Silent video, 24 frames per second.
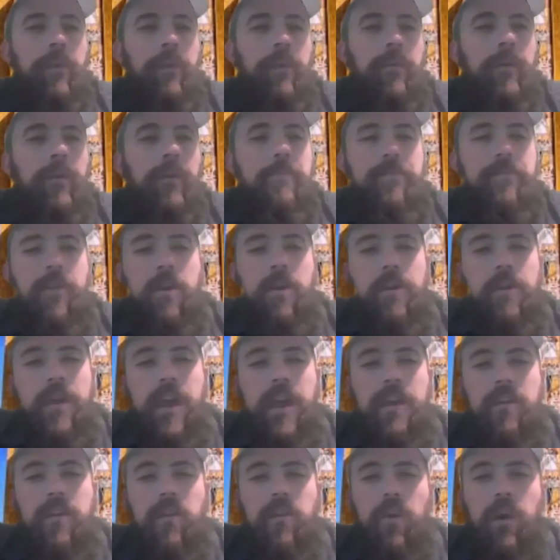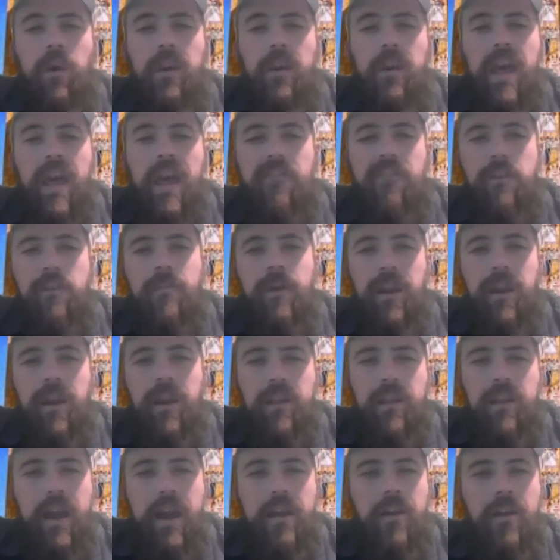up 38-20, everybody that
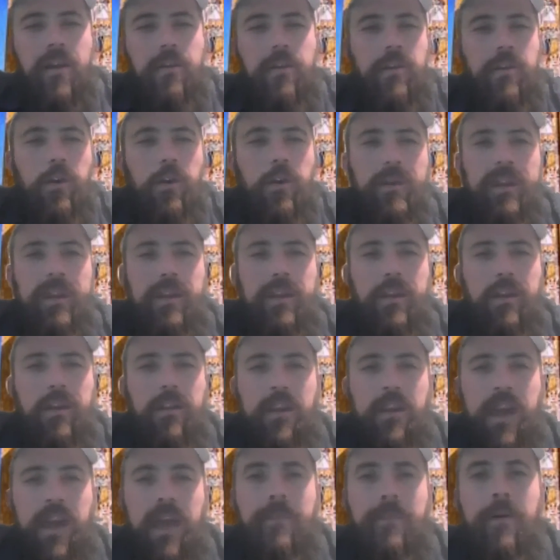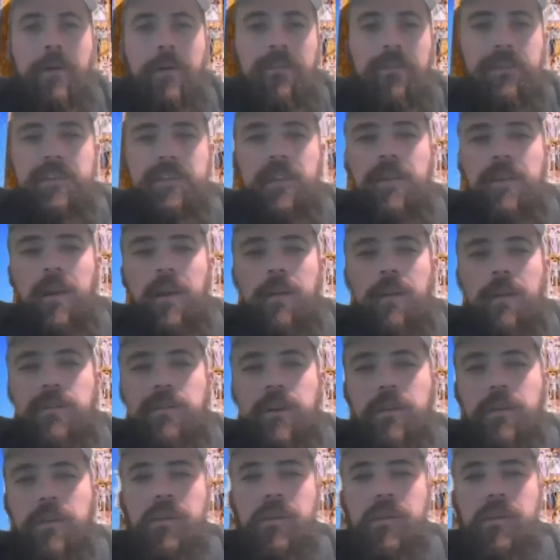I know told me they turned the game off because they thought it was
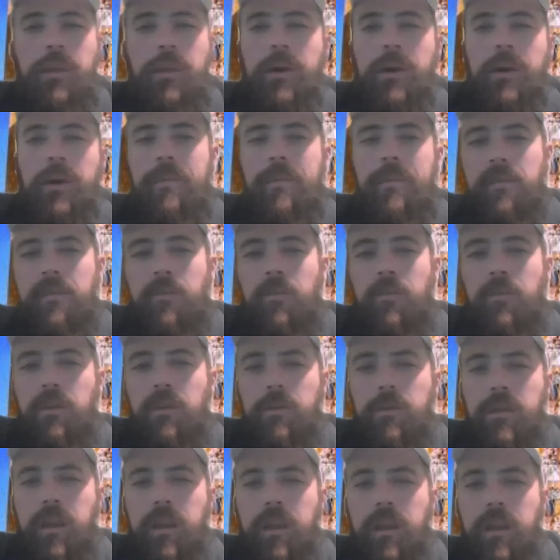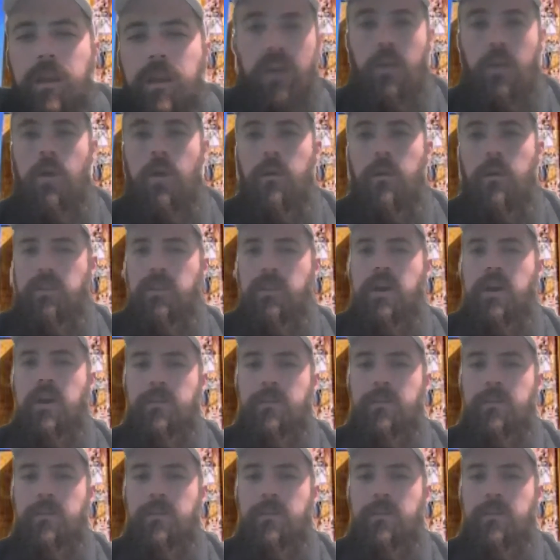over, and they woke up in the morning and were like, "What, overtime?"